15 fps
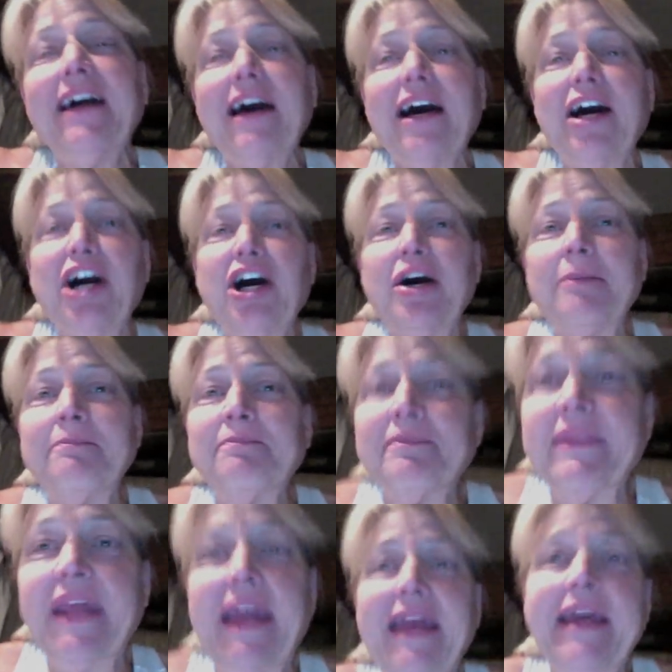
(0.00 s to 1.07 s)

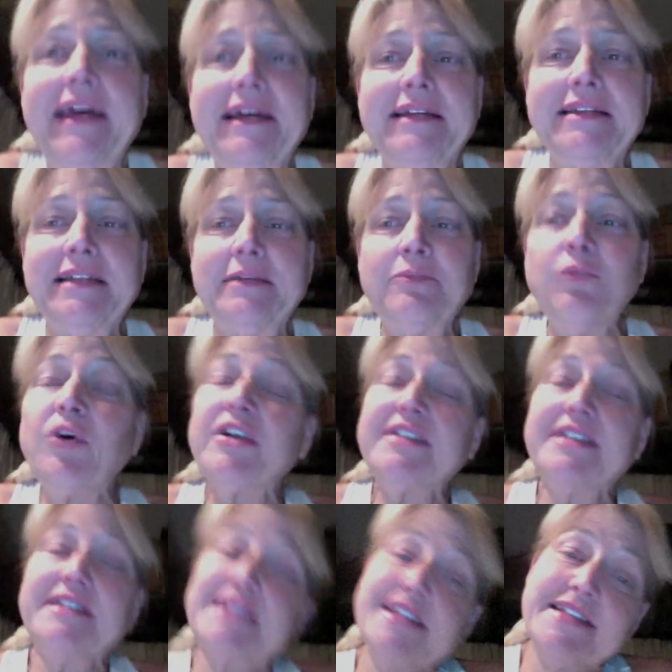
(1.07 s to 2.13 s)
Well,
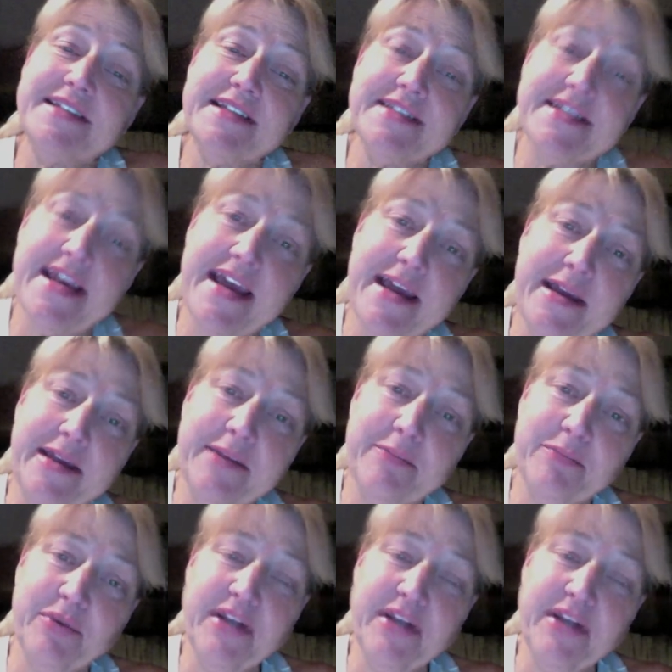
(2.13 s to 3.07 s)
since this is a